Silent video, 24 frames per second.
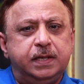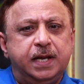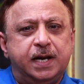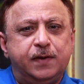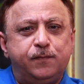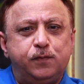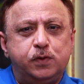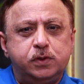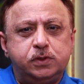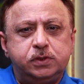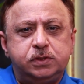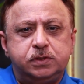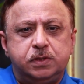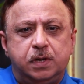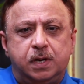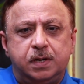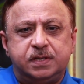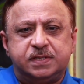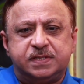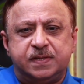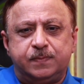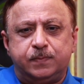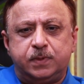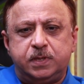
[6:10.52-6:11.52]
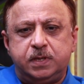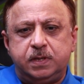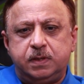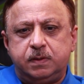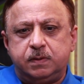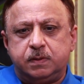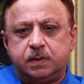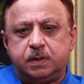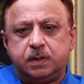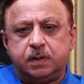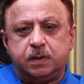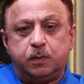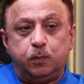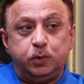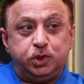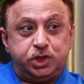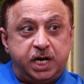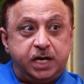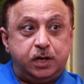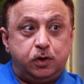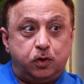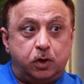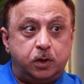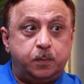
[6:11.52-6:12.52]
that was not something which I
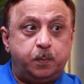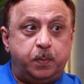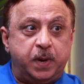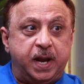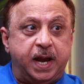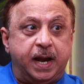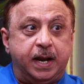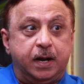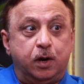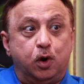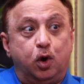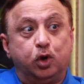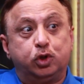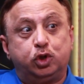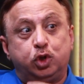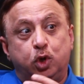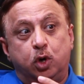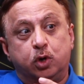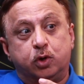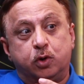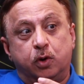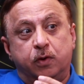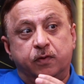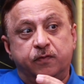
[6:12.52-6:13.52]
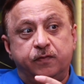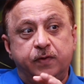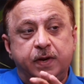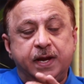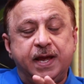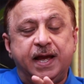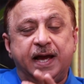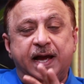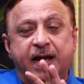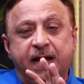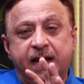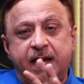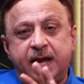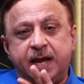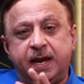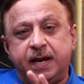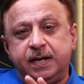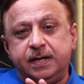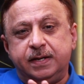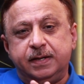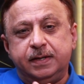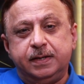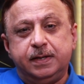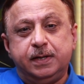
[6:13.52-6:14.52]
had not planned or thought of. I
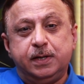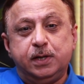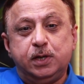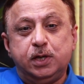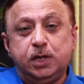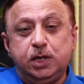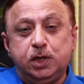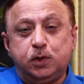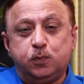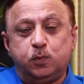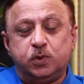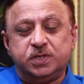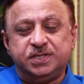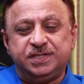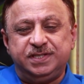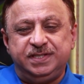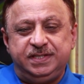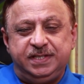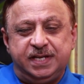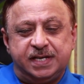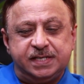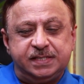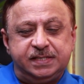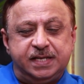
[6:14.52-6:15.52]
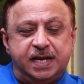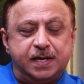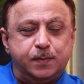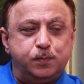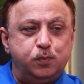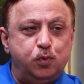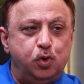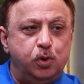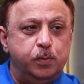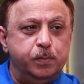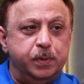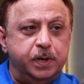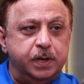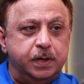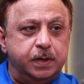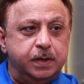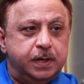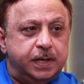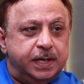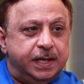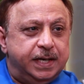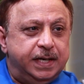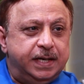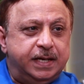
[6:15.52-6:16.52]
had. It was just that moment.
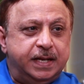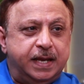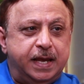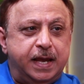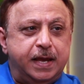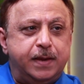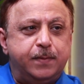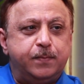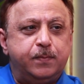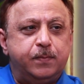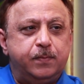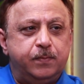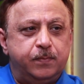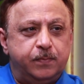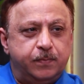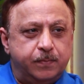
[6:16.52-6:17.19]
It came,